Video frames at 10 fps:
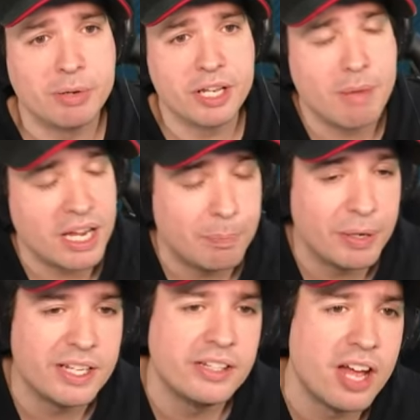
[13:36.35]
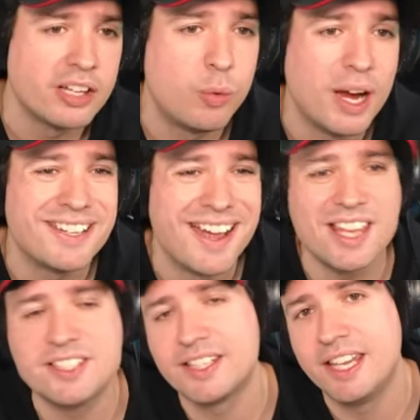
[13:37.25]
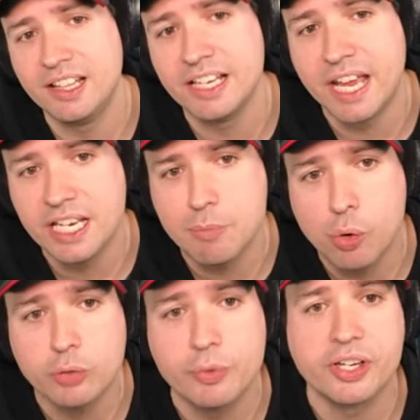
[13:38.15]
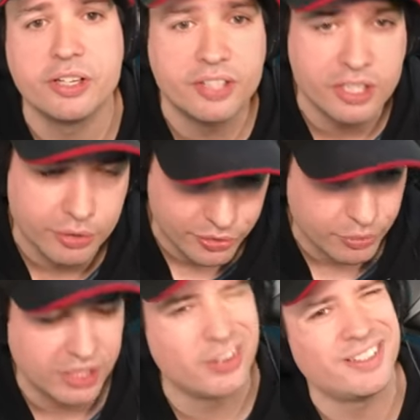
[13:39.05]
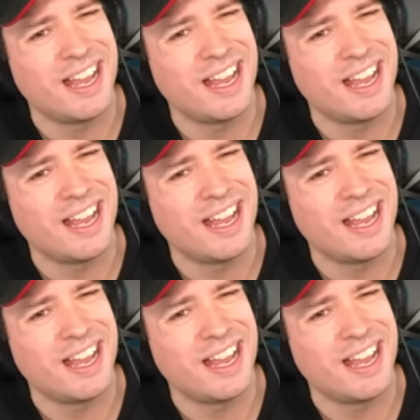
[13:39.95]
but in my opinion not quite as killing anymore with a continuous reload,